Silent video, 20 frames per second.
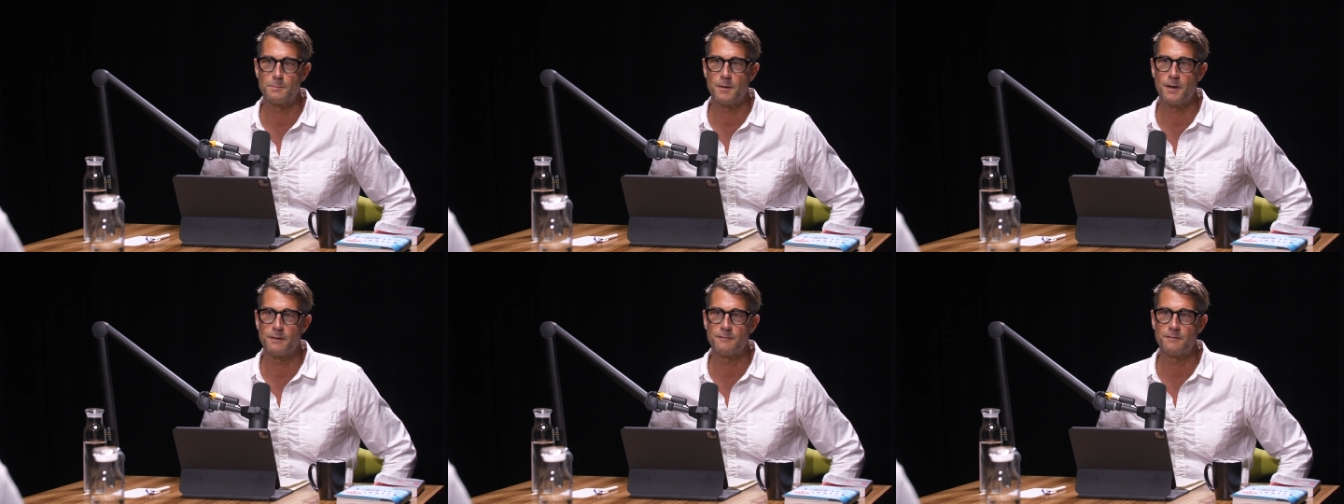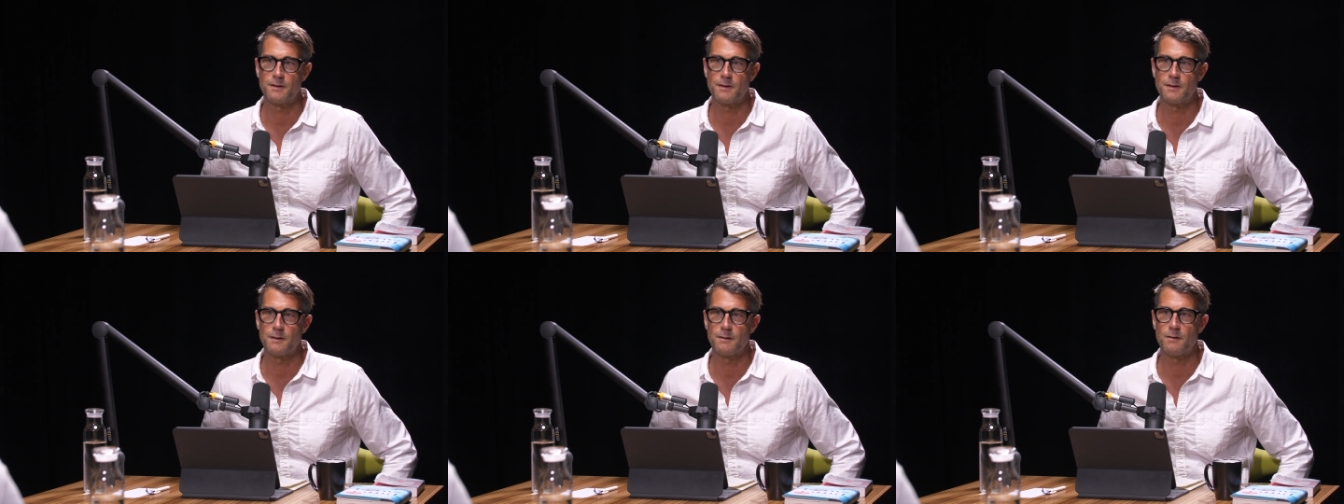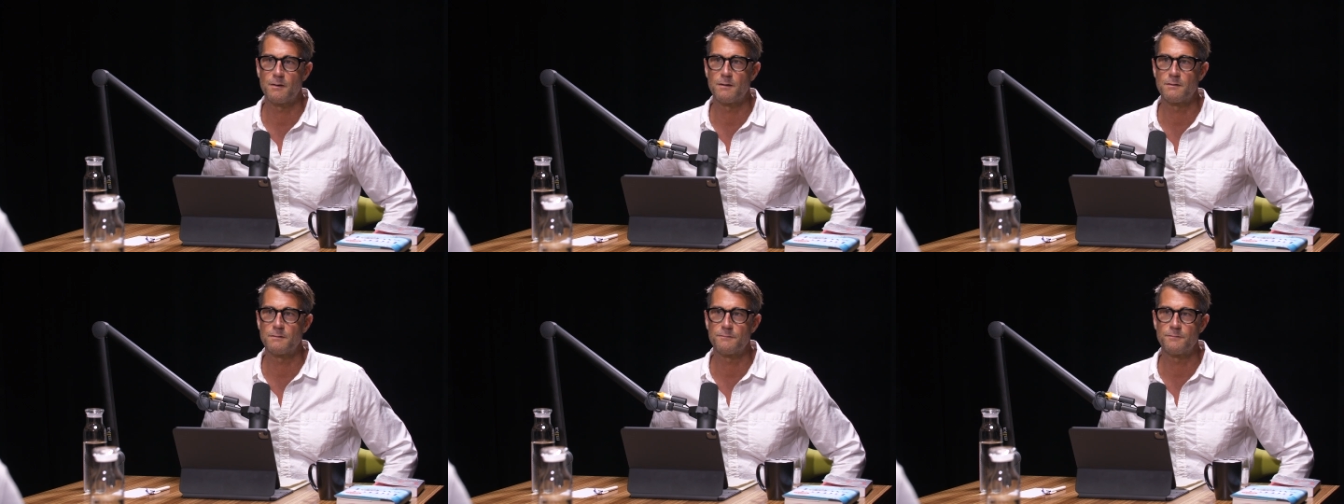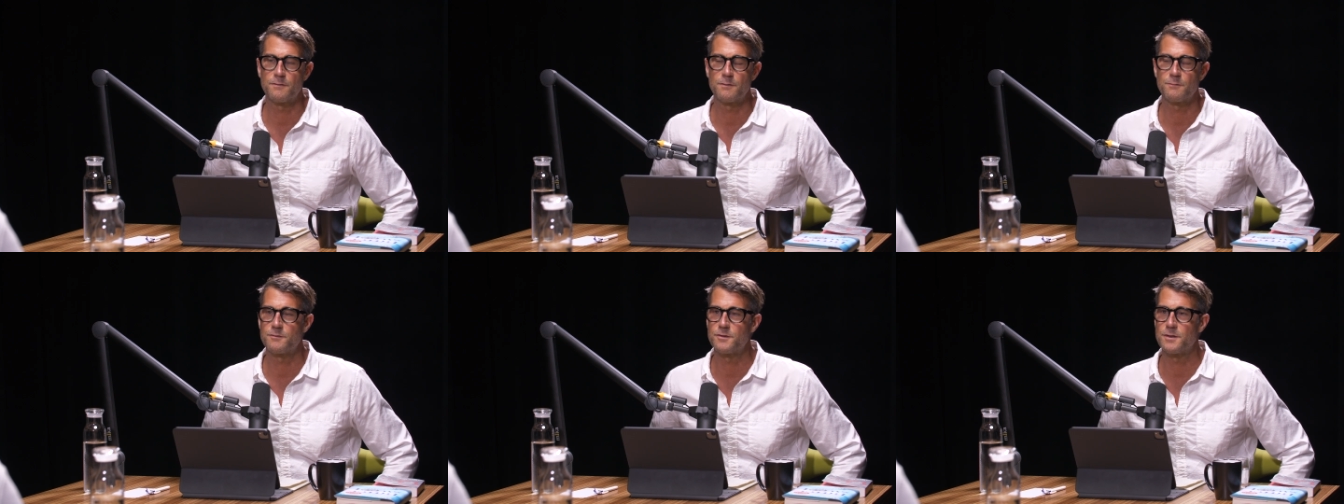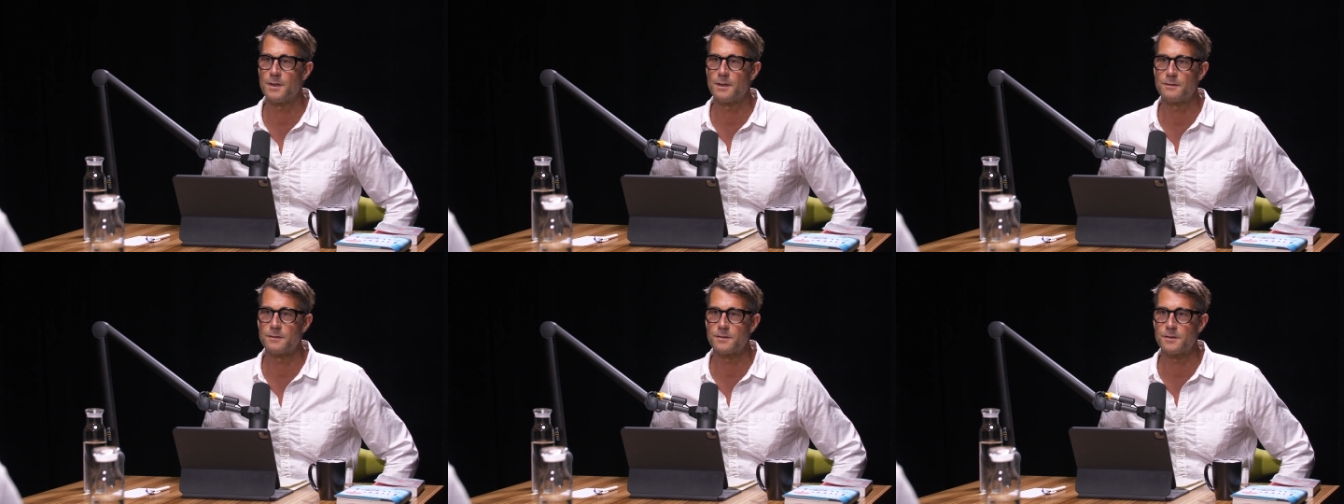repressing all of those
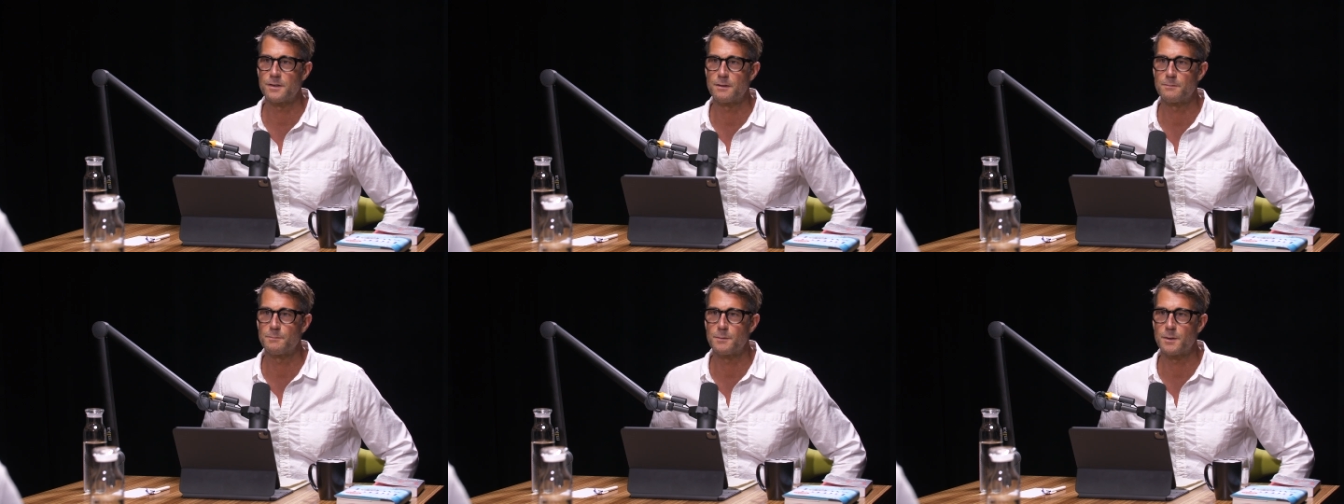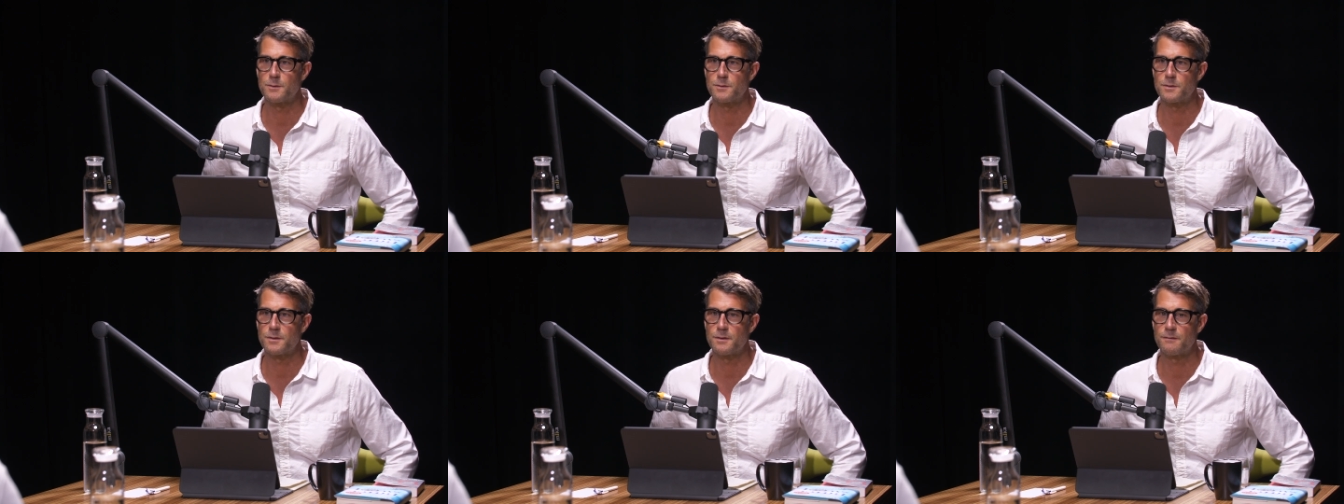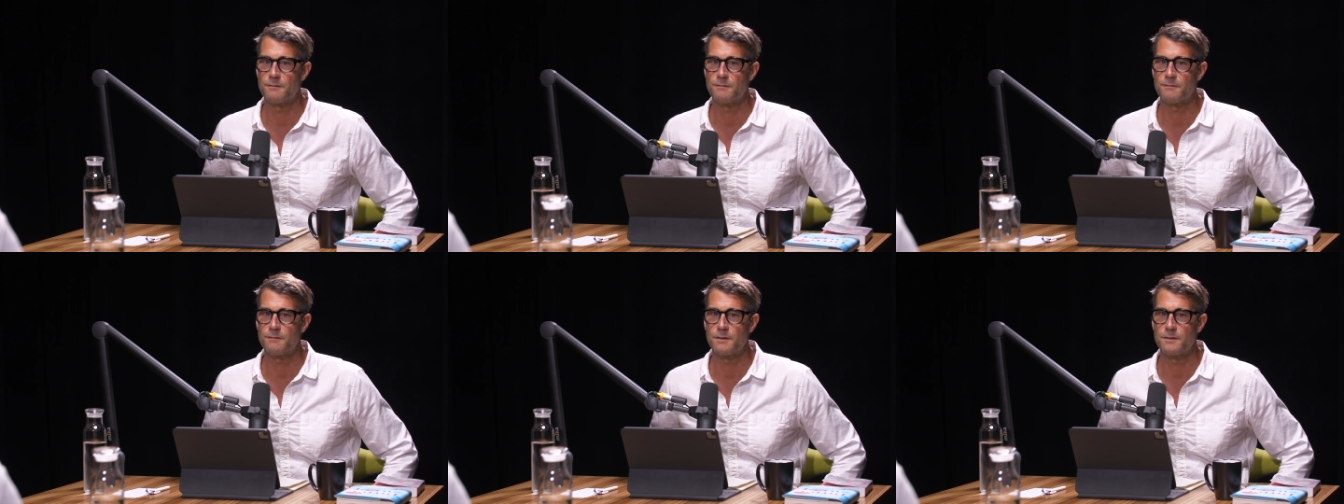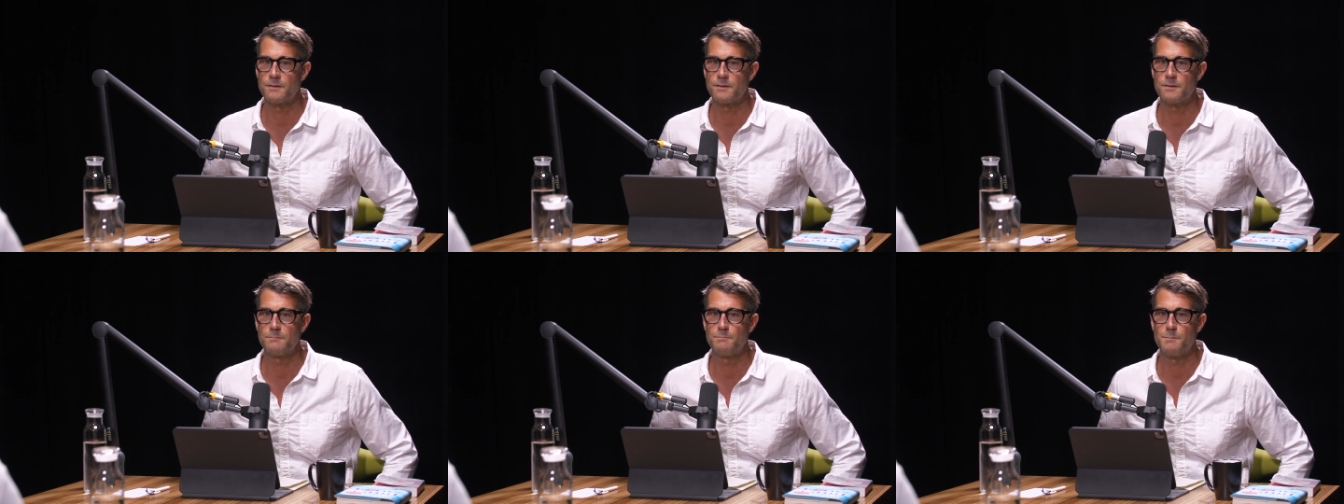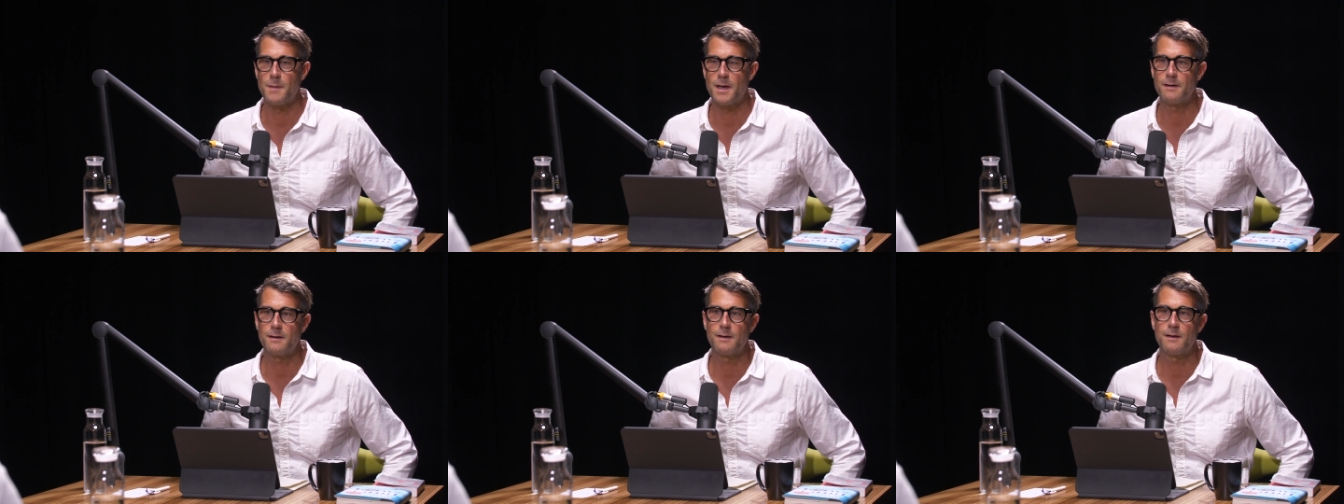challenging emotions and
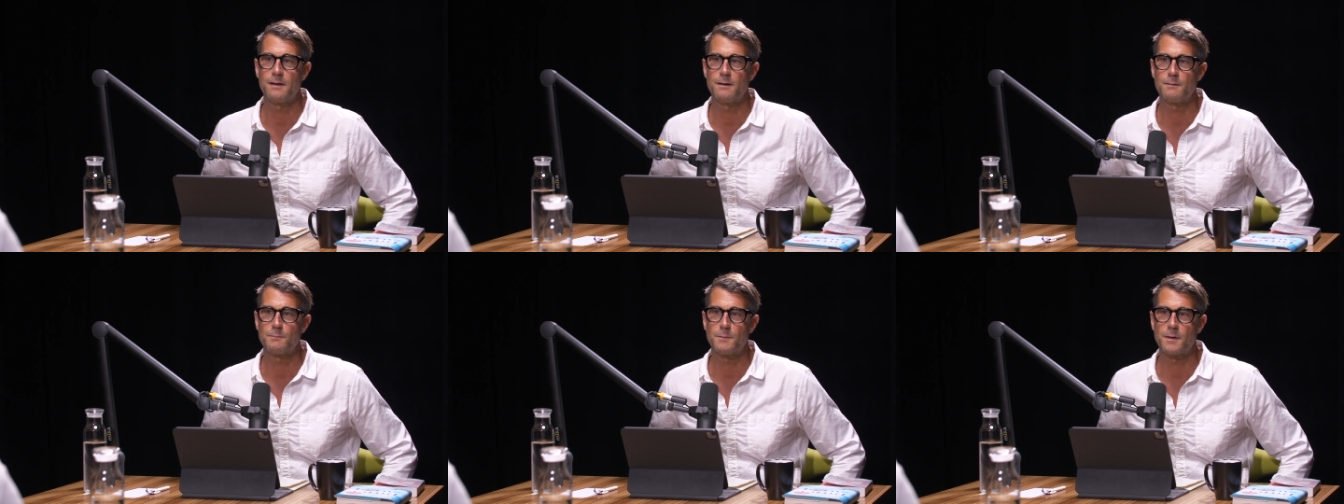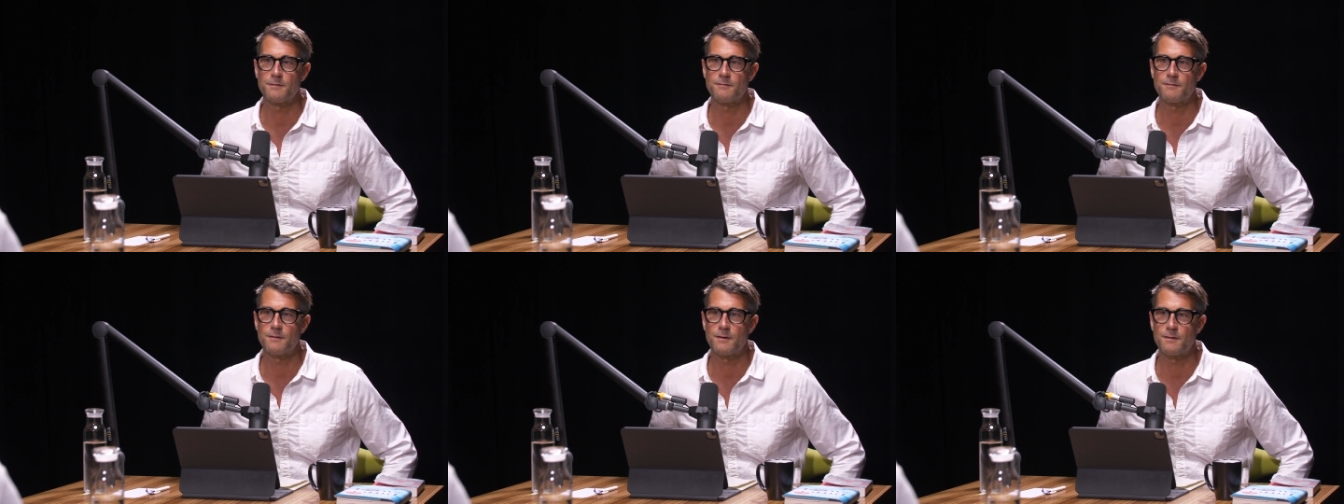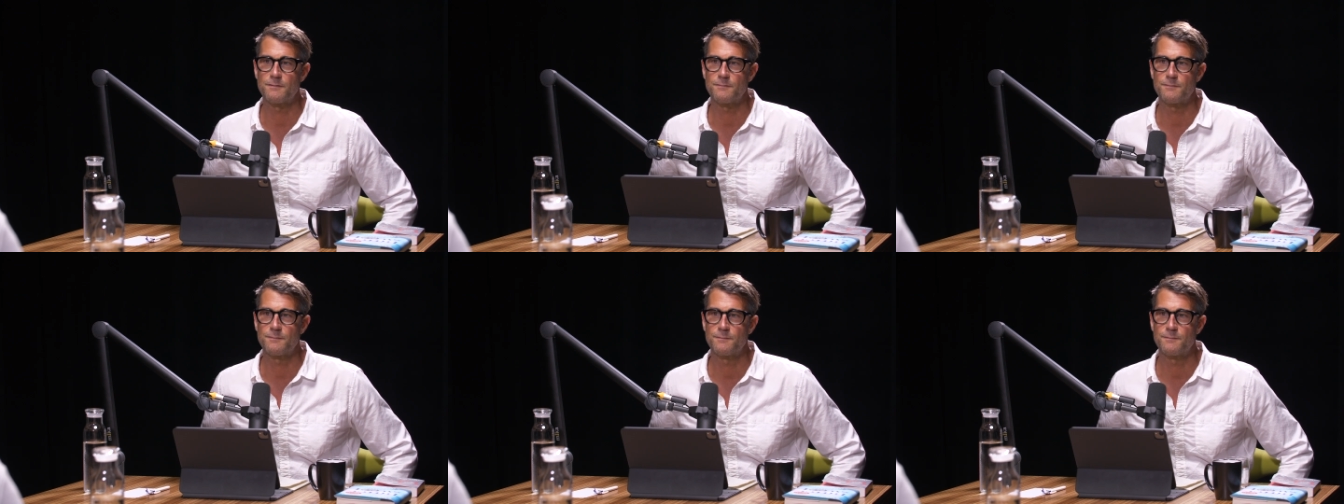medicating myself